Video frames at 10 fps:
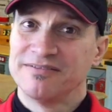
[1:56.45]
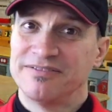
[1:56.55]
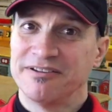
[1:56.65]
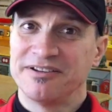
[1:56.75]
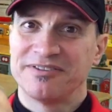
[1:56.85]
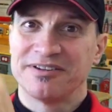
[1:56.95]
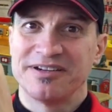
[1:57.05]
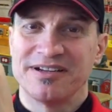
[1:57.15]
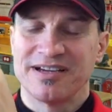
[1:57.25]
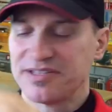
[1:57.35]
Very,
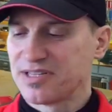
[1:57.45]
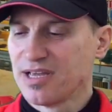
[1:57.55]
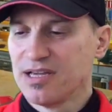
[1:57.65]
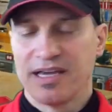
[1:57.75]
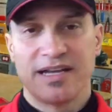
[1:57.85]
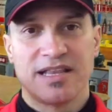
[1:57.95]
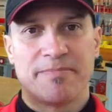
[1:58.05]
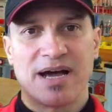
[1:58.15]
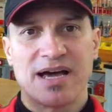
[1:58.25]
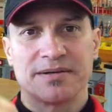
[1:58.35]
very nice. And in the
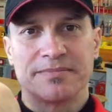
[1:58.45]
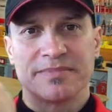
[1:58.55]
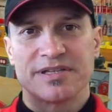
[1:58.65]
bottom,